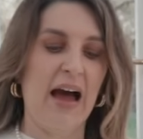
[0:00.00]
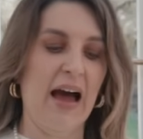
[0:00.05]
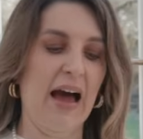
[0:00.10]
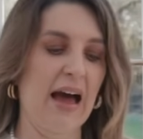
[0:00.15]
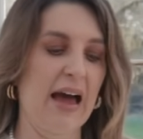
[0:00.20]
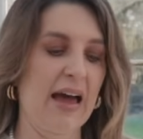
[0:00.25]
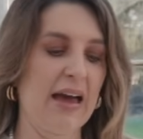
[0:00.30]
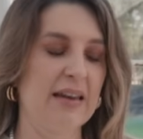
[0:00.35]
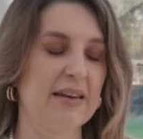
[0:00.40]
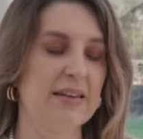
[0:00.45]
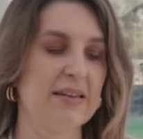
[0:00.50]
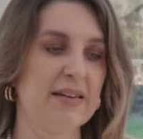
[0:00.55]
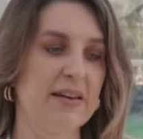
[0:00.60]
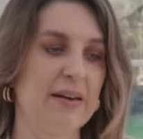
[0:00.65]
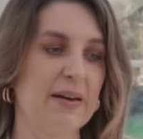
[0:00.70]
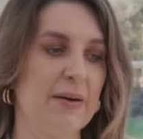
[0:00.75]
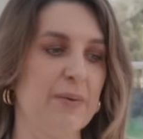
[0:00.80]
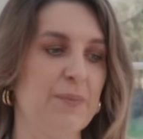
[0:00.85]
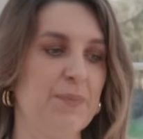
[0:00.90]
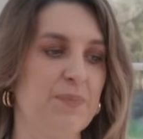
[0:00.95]
And
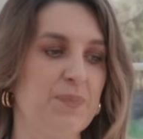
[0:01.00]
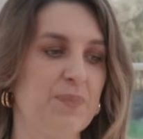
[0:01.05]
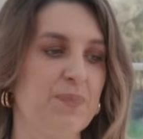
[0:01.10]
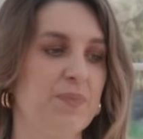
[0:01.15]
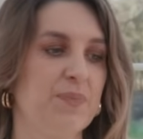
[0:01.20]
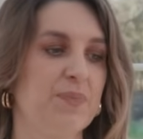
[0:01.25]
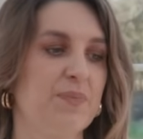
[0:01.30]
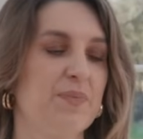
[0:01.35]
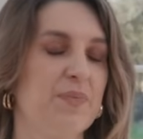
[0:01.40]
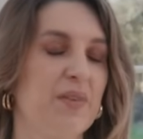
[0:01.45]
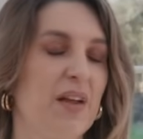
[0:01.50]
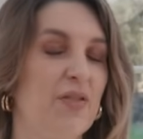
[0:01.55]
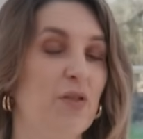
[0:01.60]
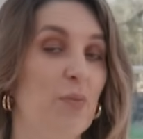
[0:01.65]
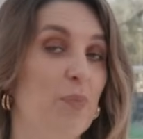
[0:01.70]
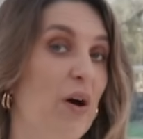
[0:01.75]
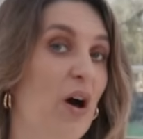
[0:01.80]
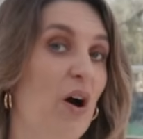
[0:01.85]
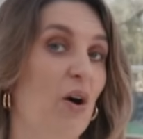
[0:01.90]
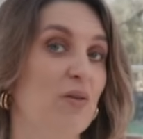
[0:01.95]
the
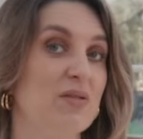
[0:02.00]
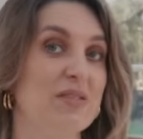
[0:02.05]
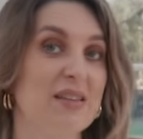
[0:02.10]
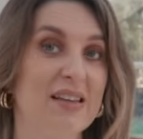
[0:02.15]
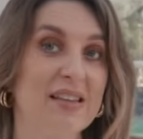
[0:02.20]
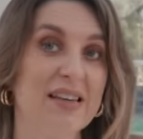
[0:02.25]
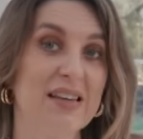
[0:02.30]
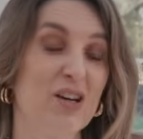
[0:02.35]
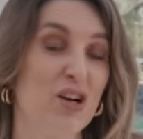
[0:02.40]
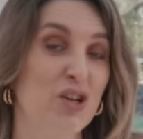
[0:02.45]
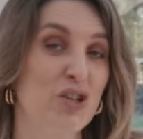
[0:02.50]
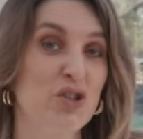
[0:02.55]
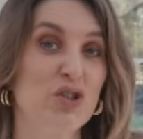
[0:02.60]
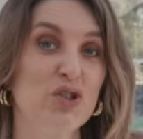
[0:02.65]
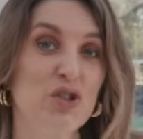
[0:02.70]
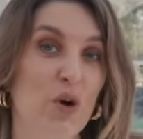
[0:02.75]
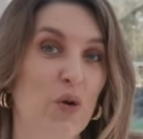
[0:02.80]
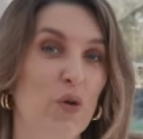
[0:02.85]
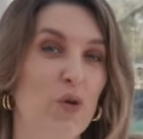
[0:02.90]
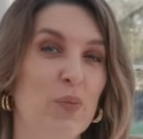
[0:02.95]
pearls, I think, are
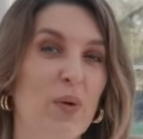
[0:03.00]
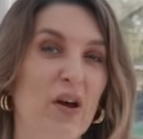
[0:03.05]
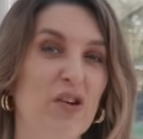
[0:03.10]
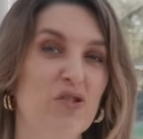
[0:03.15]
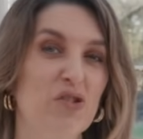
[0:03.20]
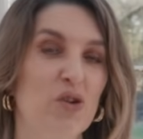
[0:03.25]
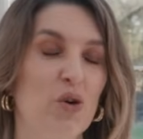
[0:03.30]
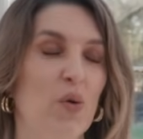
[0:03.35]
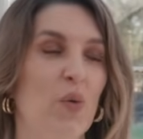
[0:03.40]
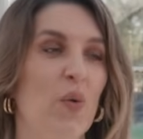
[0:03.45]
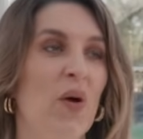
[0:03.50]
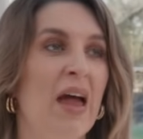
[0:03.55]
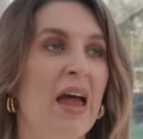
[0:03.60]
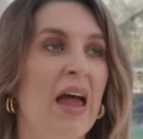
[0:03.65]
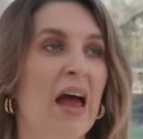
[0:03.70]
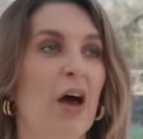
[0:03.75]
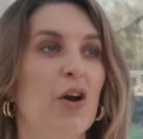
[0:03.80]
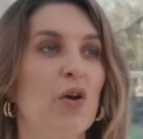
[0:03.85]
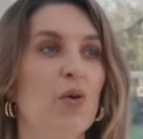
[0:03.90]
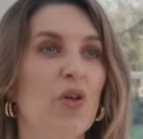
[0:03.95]
so special.
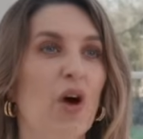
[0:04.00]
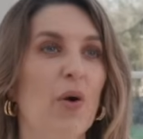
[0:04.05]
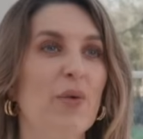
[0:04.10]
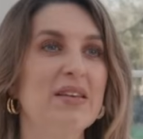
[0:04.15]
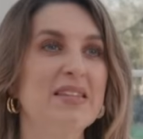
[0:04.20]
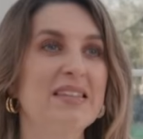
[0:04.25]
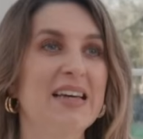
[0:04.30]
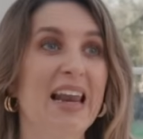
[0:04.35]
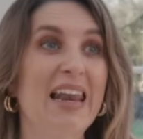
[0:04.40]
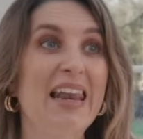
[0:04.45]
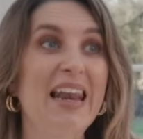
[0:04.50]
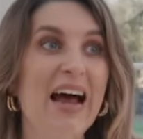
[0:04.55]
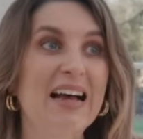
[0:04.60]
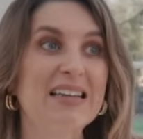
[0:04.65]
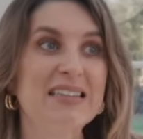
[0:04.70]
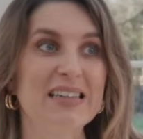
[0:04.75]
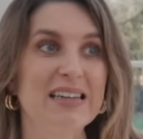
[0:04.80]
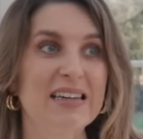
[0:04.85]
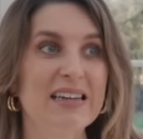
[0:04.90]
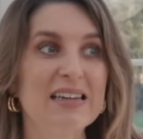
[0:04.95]
And although it's
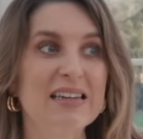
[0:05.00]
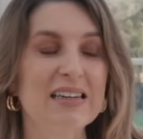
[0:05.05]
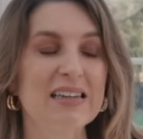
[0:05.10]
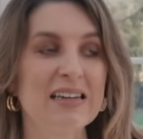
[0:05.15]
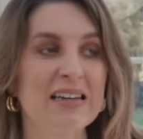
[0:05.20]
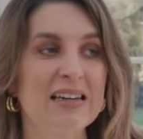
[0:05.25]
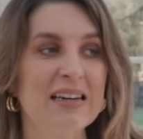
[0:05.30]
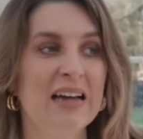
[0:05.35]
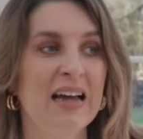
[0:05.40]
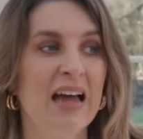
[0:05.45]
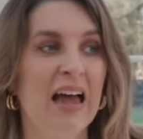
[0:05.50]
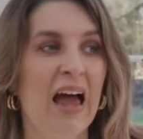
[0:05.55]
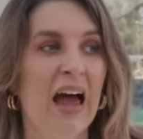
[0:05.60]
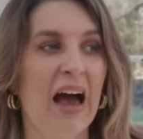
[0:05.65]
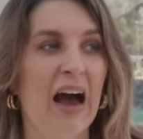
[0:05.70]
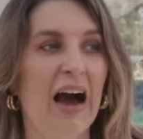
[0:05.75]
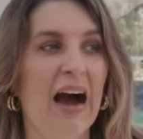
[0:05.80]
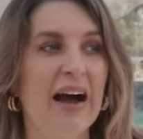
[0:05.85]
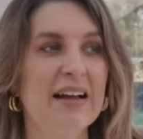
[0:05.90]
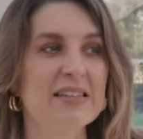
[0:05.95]
classic,
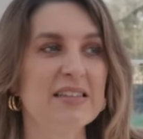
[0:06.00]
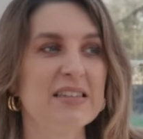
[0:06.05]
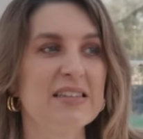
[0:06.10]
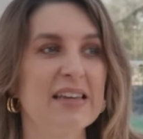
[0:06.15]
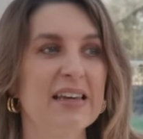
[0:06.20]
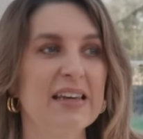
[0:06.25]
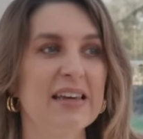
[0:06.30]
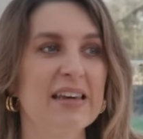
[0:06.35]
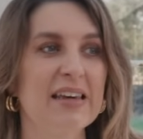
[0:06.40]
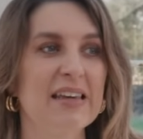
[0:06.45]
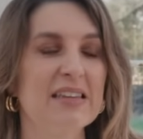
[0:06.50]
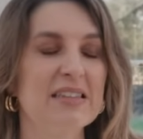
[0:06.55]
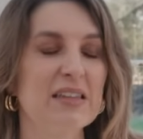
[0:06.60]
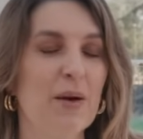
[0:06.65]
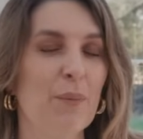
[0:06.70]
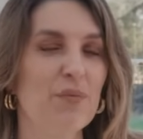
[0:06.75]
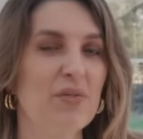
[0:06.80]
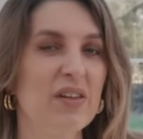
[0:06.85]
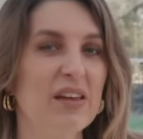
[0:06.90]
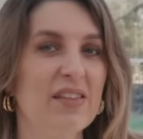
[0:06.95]
I just think it's
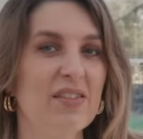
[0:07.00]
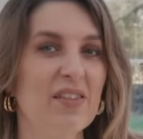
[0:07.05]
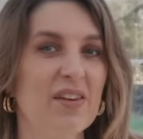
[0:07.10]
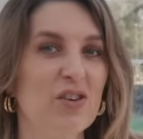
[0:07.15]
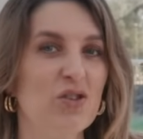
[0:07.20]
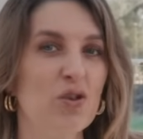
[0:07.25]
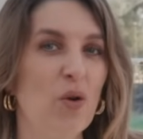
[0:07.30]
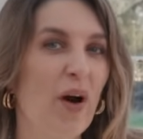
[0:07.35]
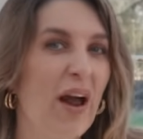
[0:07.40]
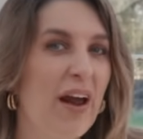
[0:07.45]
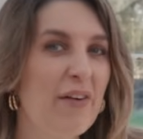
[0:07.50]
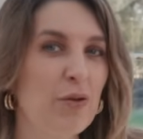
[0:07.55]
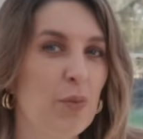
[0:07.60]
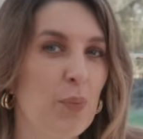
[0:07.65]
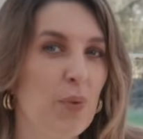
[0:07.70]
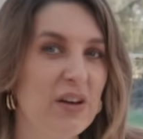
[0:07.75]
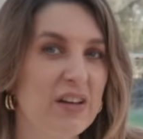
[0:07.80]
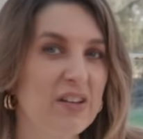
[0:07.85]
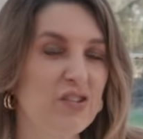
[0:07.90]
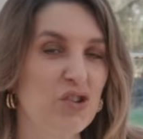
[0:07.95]
something that not
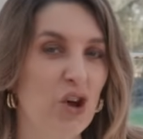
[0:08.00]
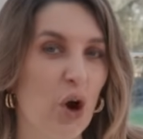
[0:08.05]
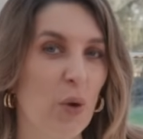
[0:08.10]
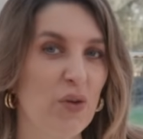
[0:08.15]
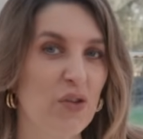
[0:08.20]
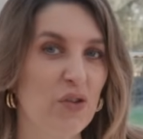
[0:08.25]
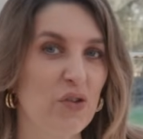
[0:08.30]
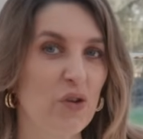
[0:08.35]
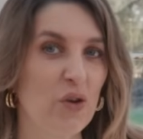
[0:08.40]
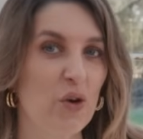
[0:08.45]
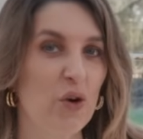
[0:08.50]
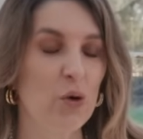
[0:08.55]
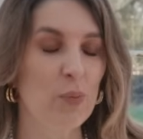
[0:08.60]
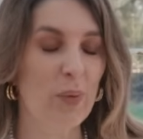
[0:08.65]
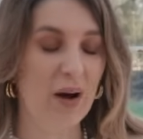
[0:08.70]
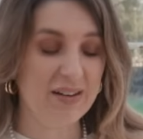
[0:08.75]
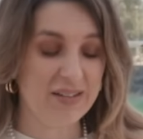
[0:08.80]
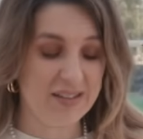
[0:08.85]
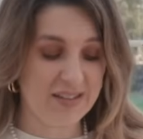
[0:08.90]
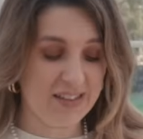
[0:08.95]
everybody's going to,
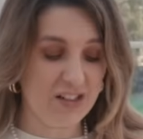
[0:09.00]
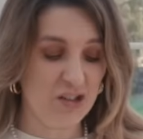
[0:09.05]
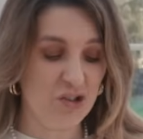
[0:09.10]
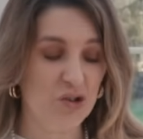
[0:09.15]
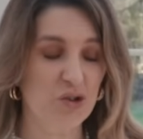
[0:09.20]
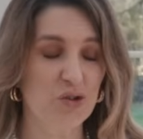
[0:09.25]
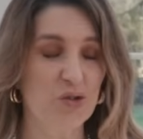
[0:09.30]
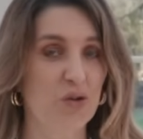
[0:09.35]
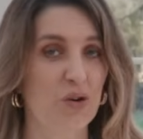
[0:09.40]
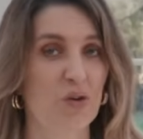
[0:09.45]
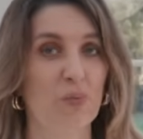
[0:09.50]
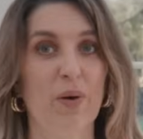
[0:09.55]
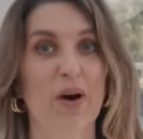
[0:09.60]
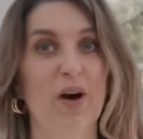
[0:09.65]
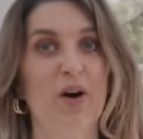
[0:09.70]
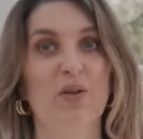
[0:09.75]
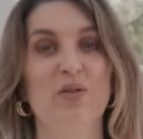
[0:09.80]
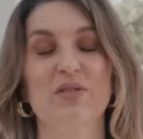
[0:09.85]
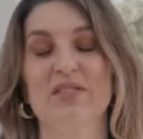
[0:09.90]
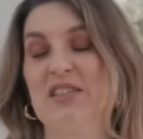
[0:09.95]
but I just think the string of
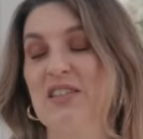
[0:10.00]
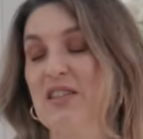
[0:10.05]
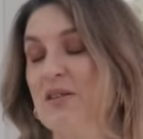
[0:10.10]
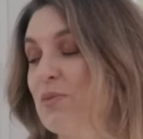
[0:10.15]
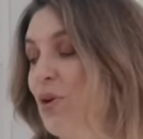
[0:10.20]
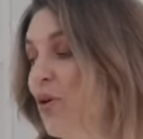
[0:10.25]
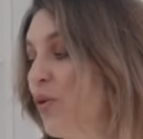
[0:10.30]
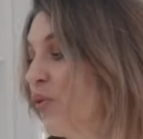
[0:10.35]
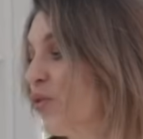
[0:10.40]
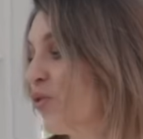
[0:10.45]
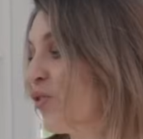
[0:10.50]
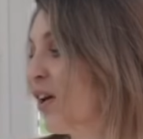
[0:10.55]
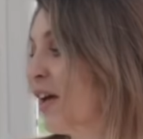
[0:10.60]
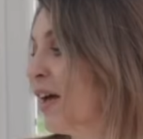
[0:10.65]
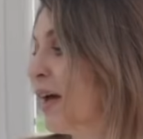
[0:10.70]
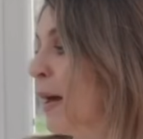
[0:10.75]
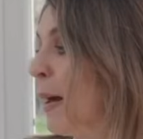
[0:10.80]
pearls is the most